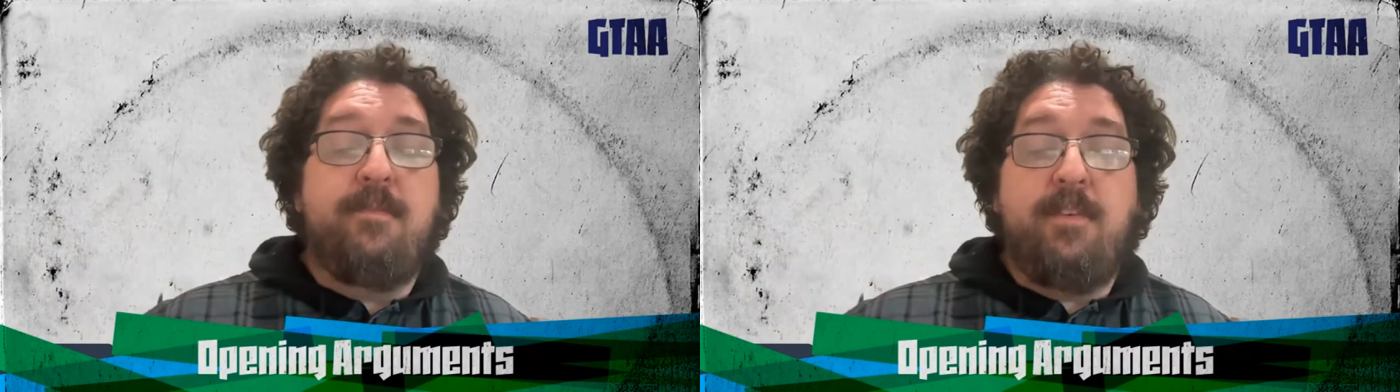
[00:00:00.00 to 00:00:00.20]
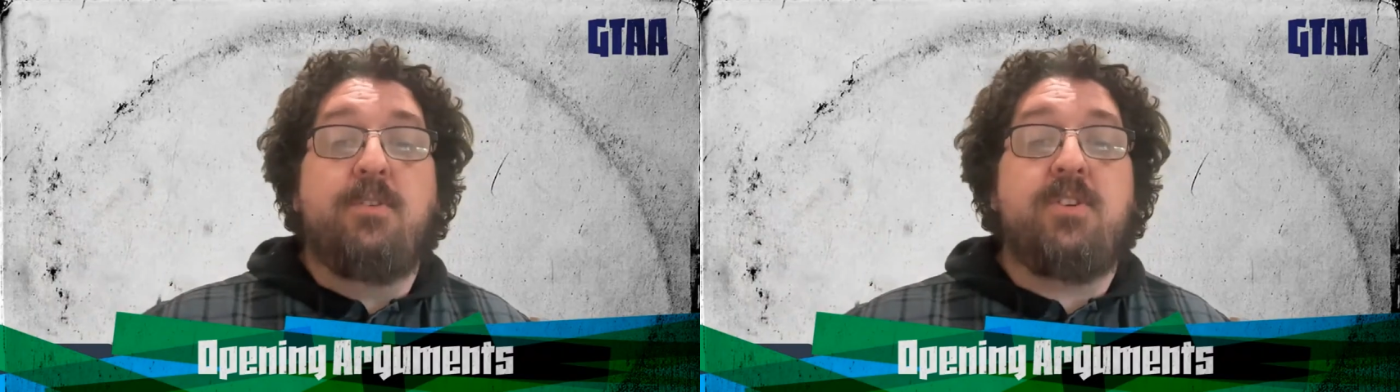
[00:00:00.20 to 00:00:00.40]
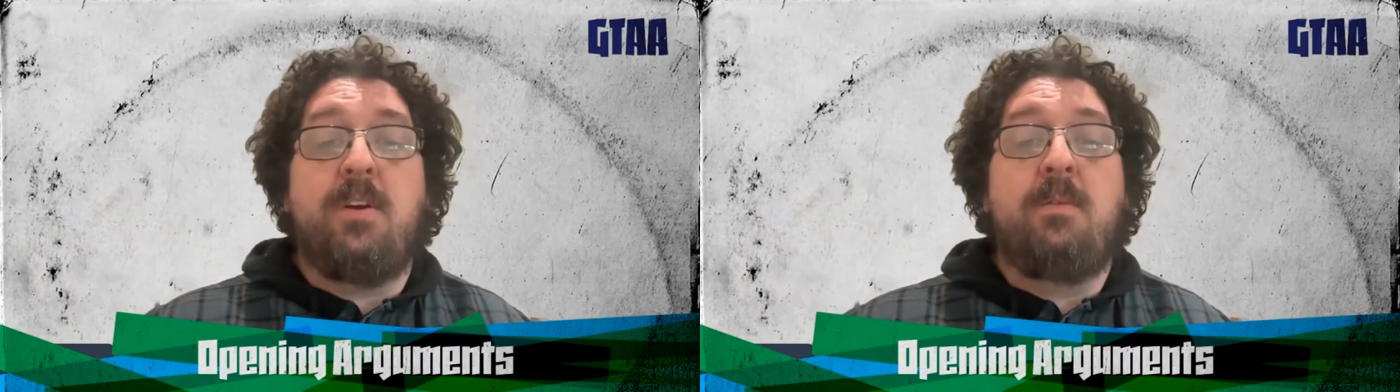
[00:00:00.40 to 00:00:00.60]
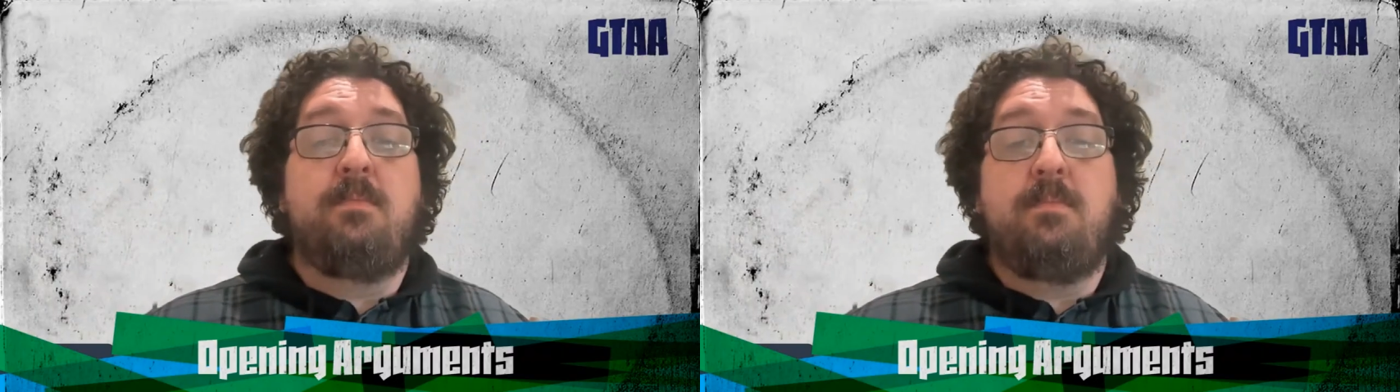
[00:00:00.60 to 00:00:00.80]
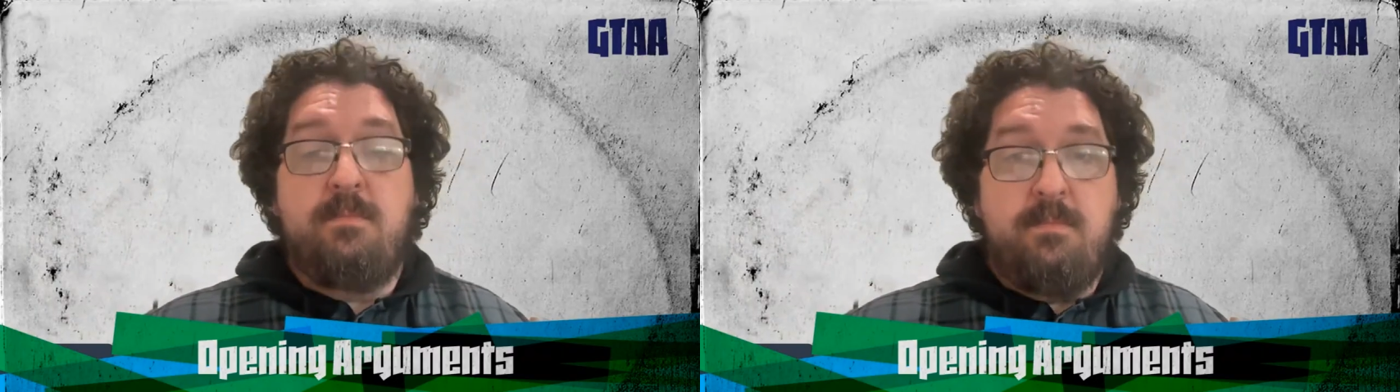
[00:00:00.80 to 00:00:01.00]
future
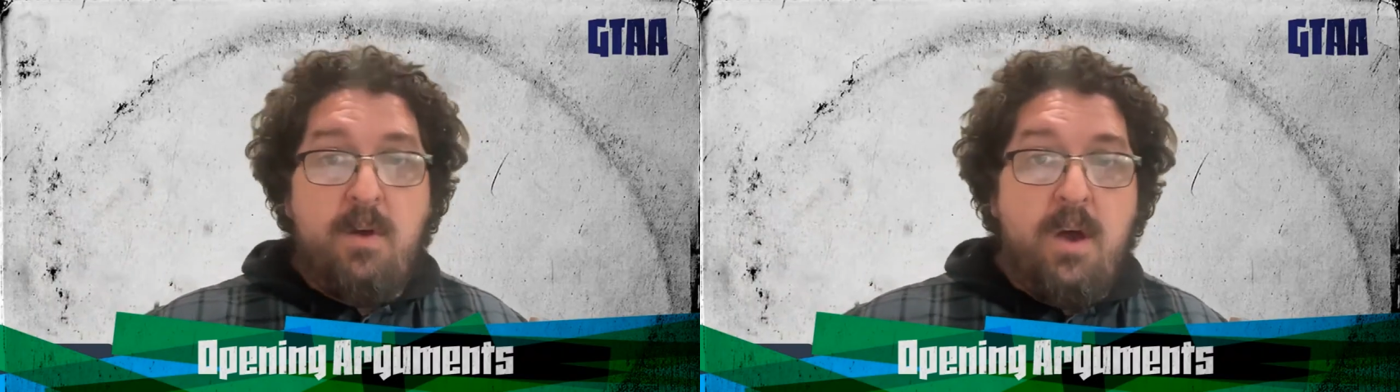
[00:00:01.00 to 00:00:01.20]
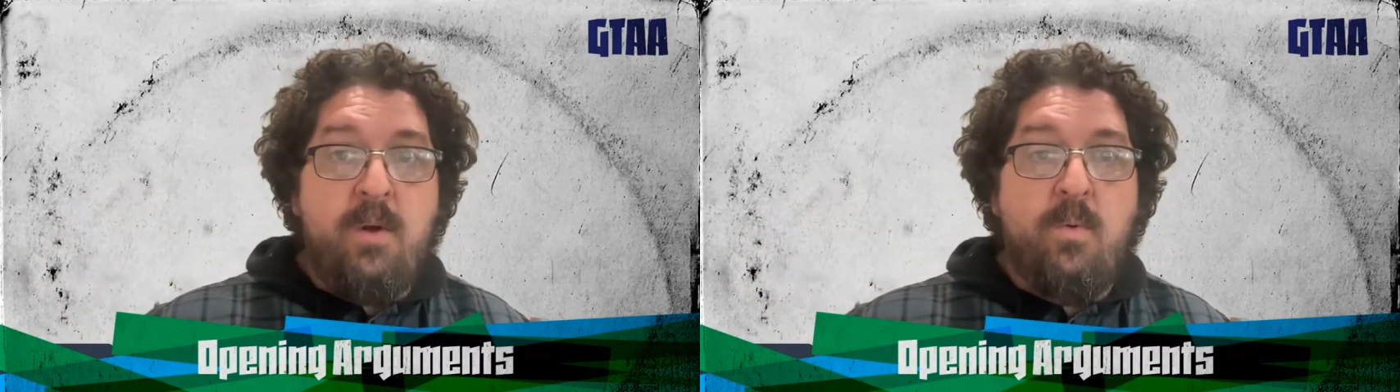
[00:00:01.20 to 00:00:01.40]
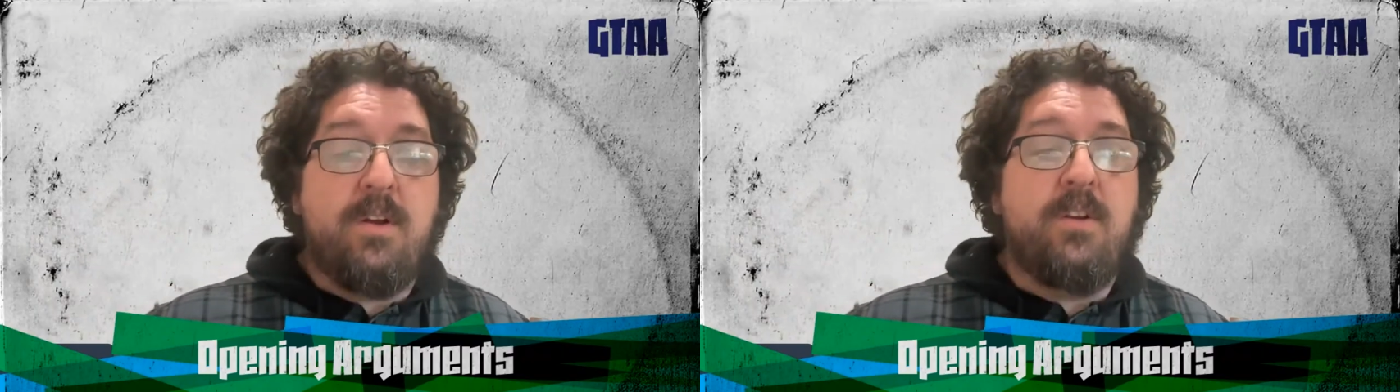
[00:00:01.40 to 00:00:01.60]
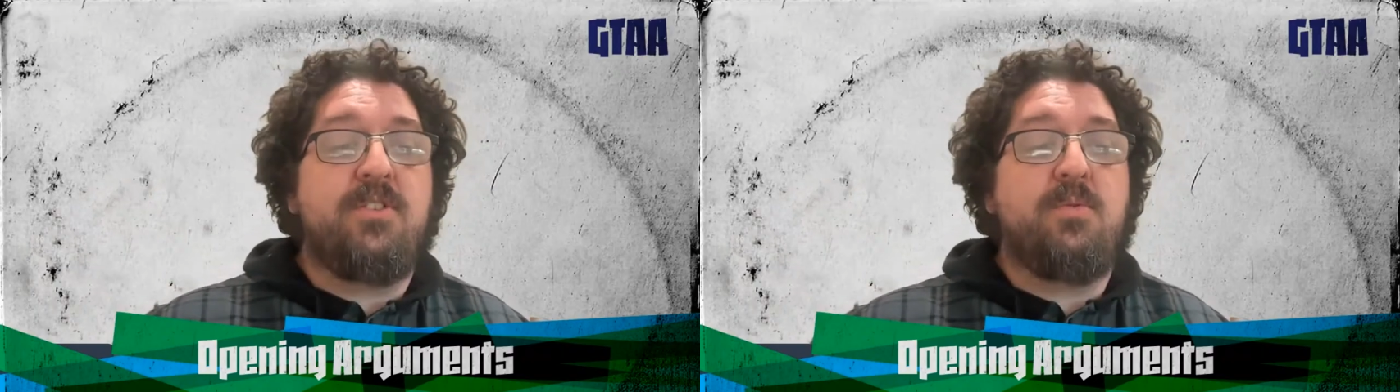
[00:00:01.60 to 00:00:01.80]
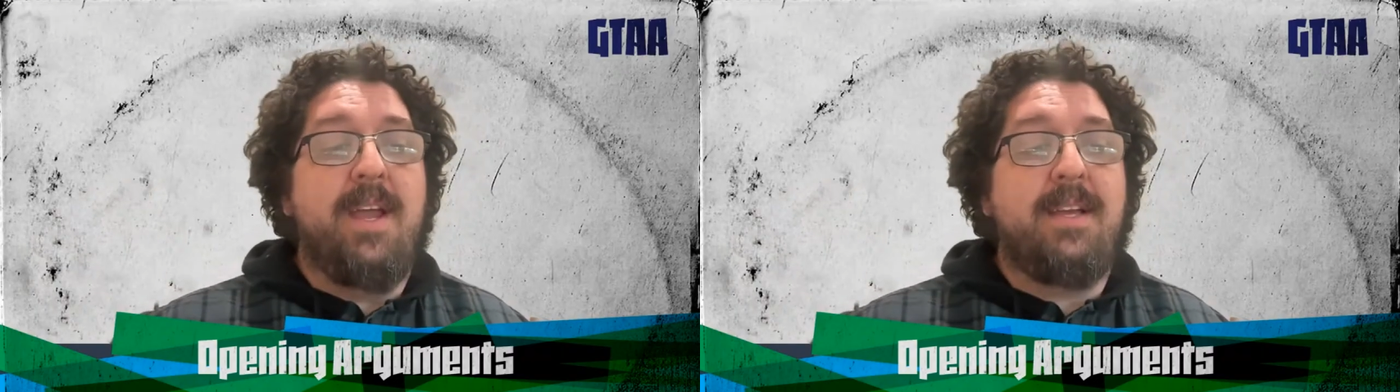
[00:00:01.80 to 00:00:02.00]
auto worker
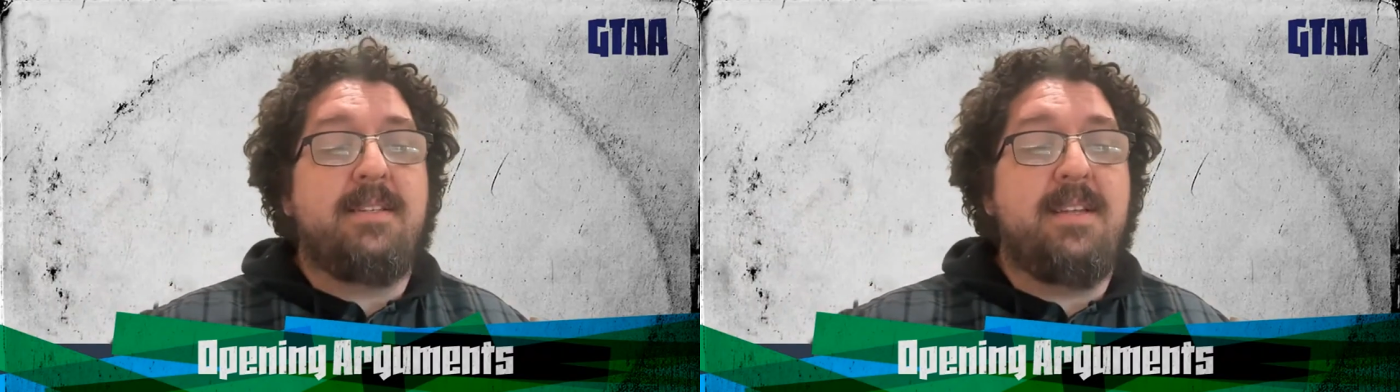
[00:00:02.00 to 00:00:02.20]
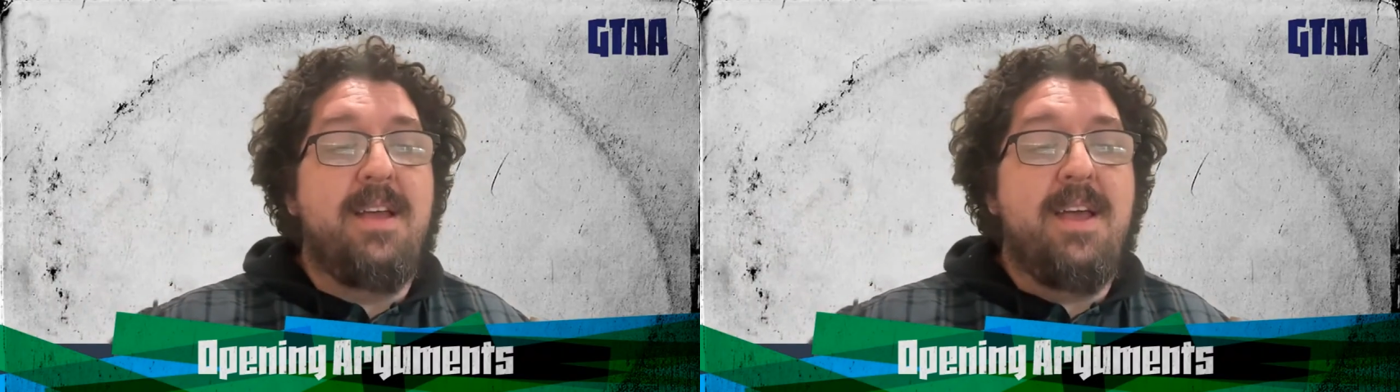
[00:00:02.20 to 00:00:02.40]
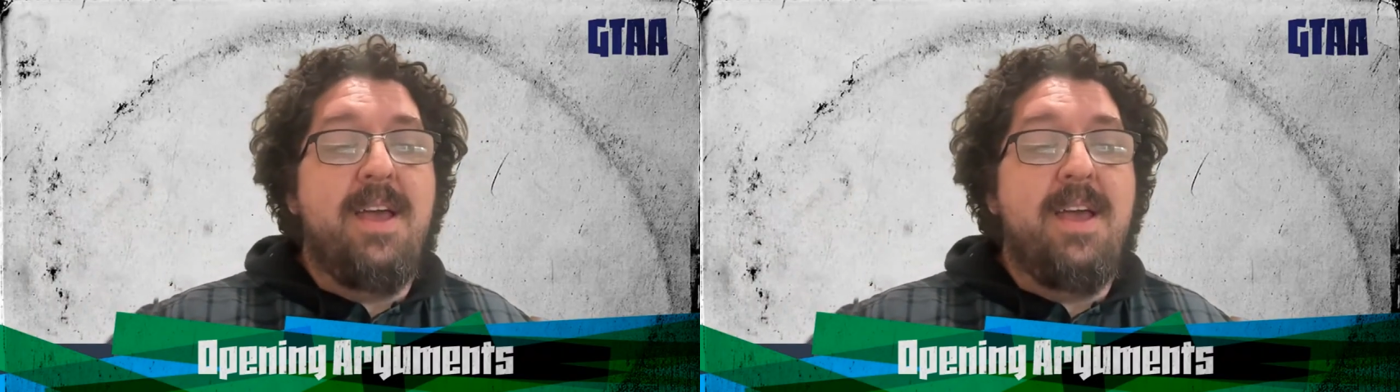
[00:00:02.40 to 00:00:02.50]
strikes.